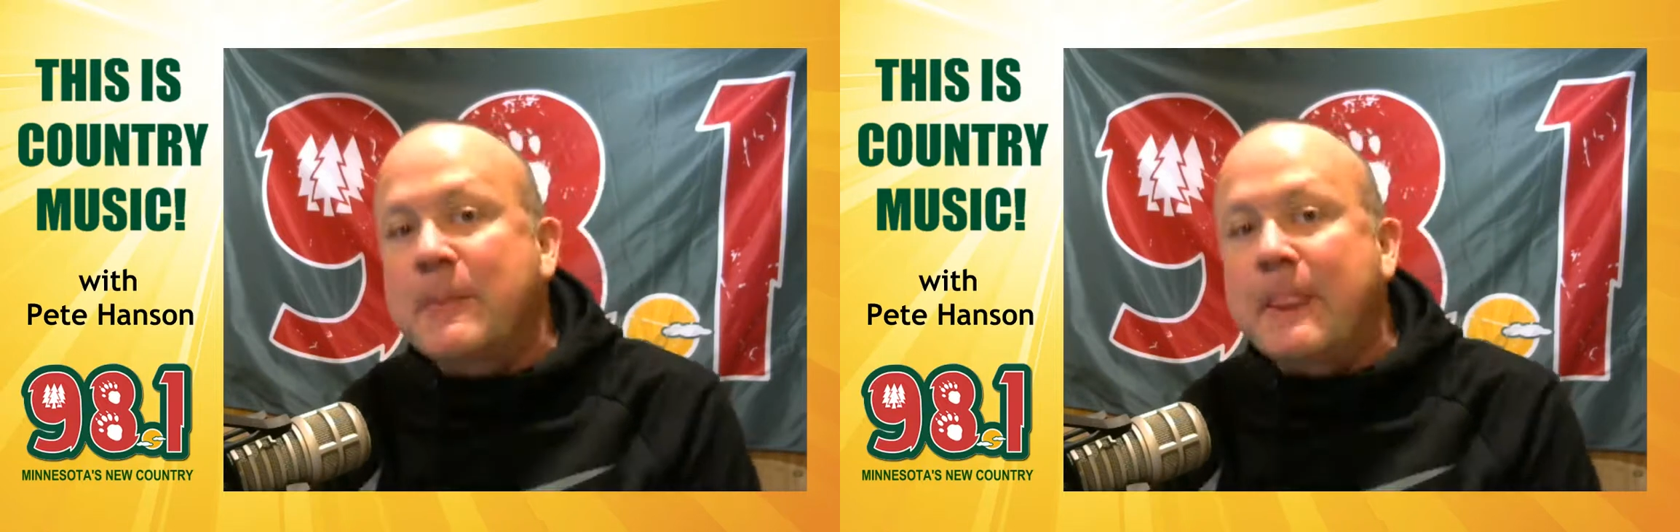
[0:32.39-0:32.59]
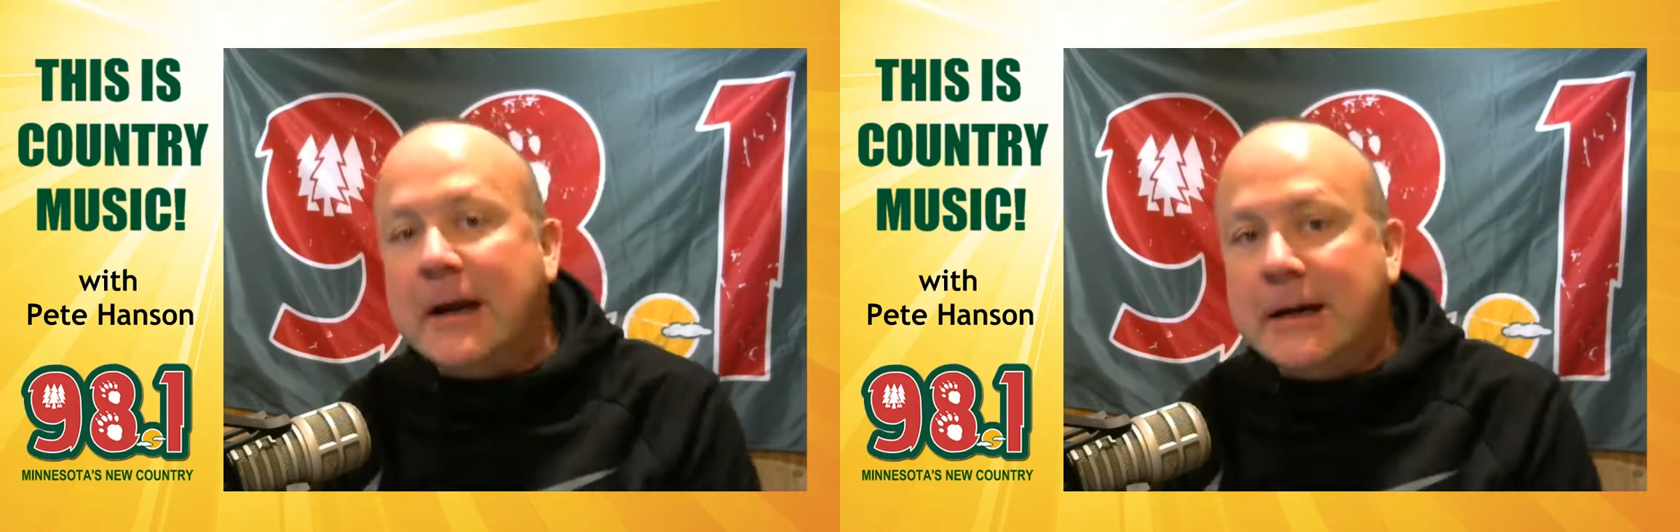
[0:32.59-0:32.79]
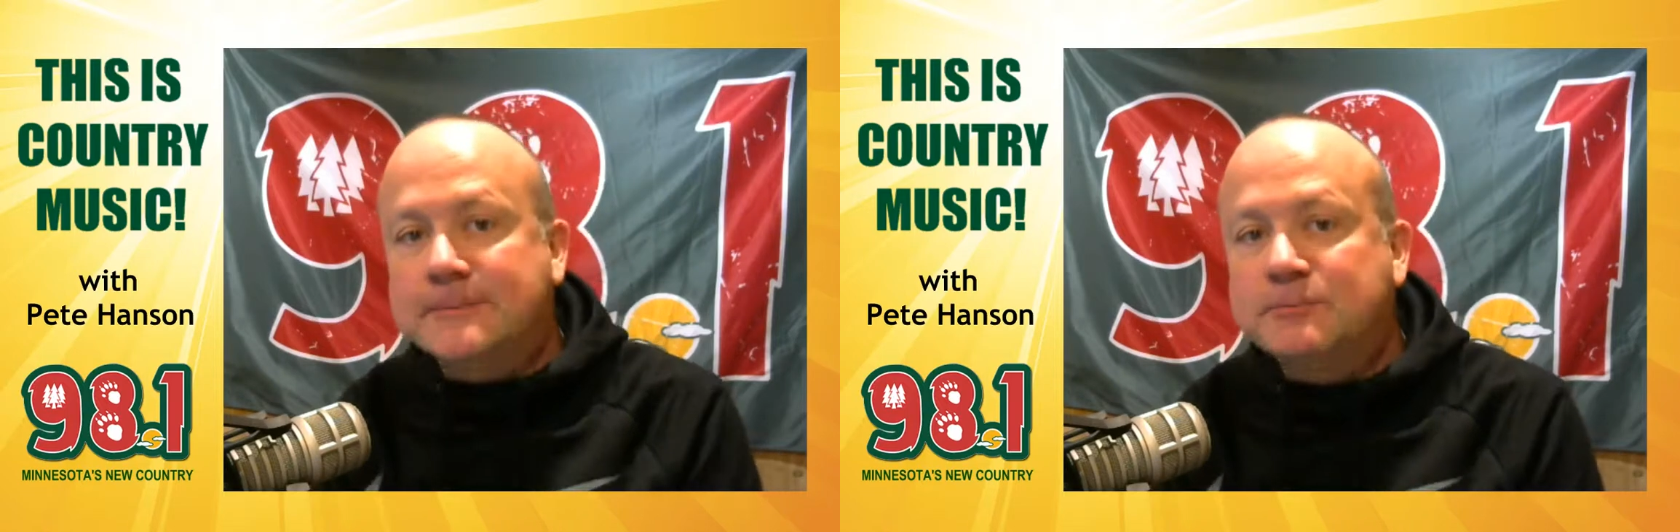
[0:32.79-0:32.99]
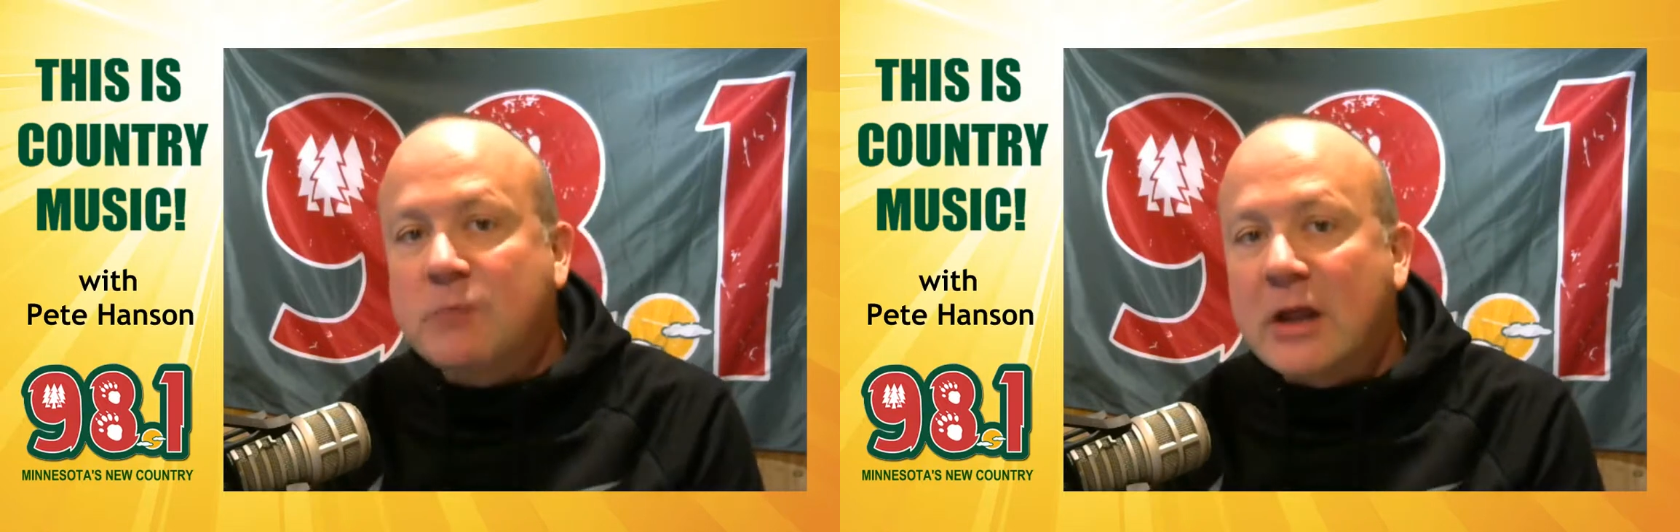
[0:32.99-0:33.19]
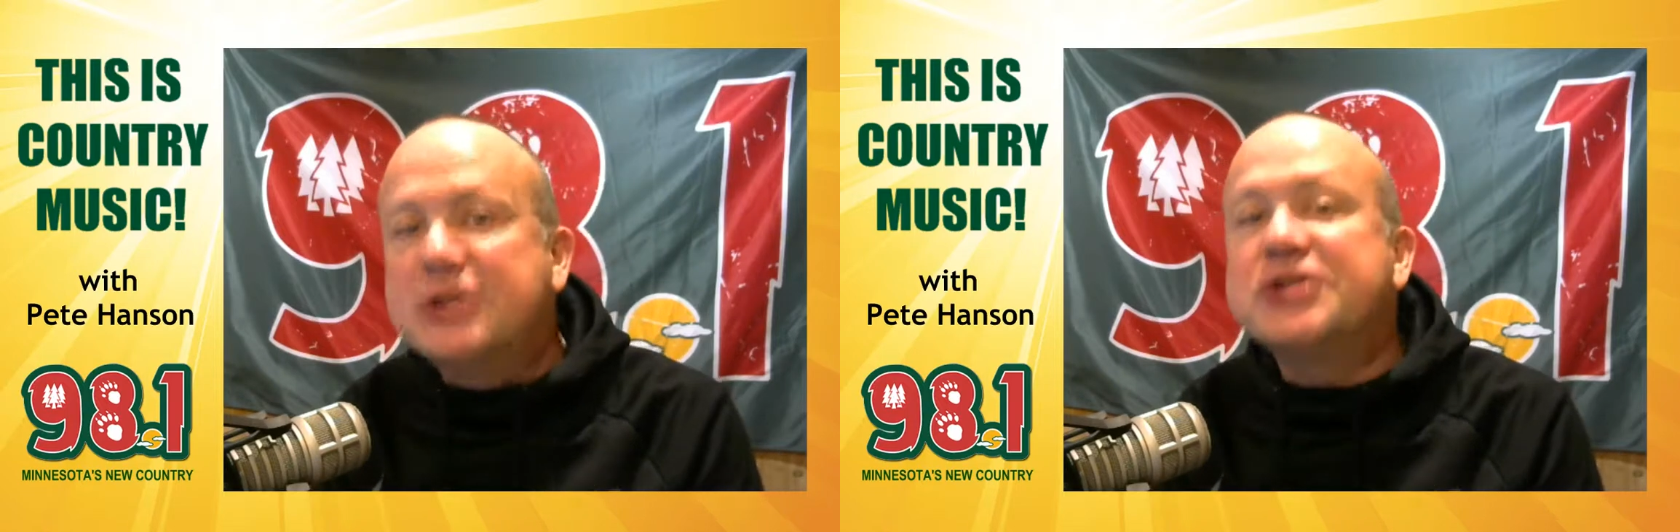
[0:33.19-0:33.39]
Uh,
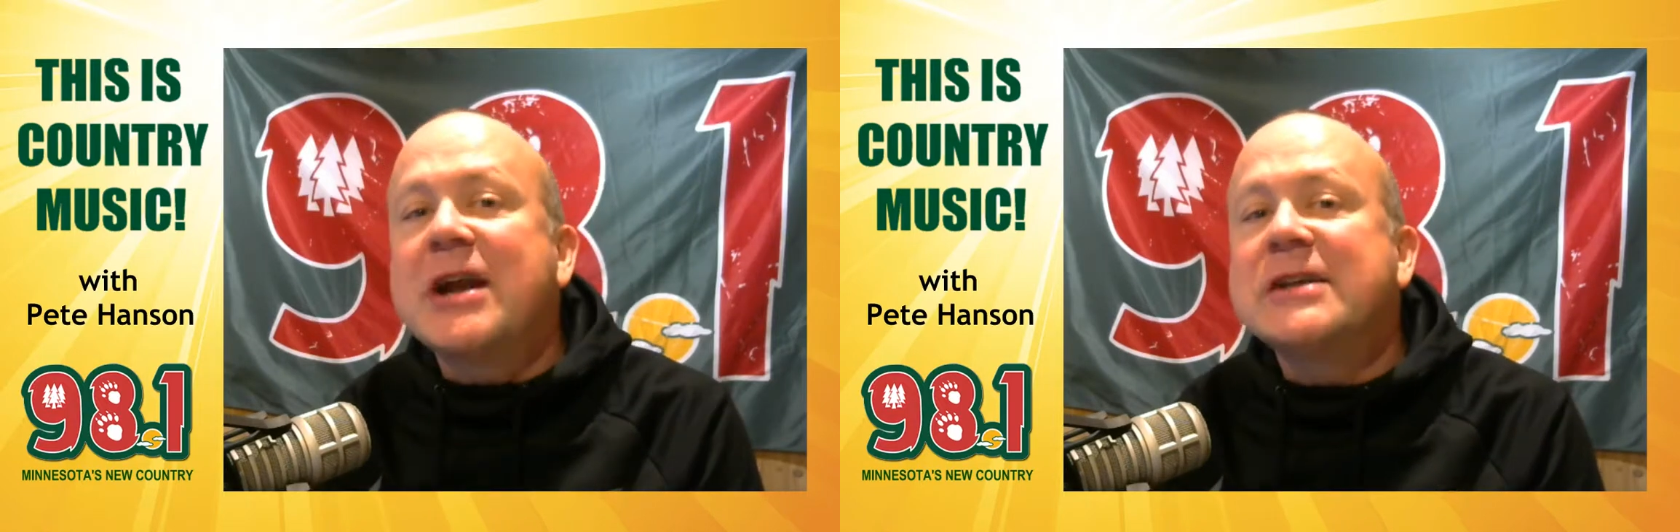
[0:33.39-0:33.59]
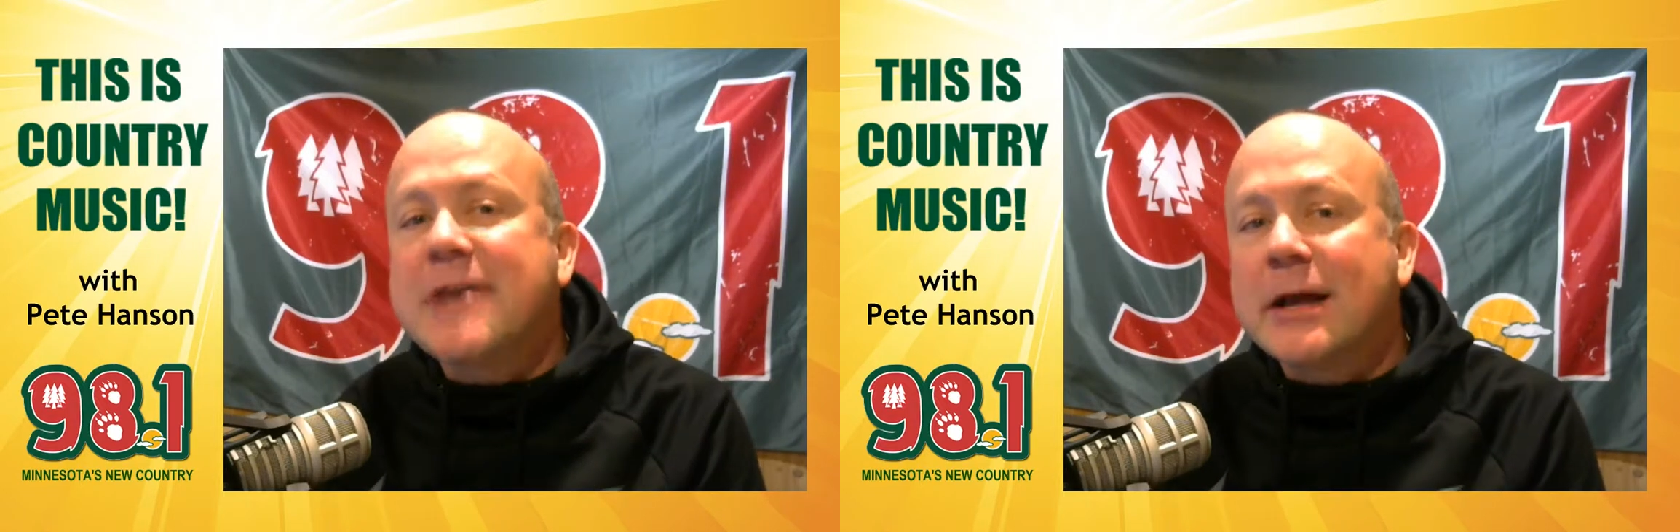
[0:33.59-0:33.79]
she changed that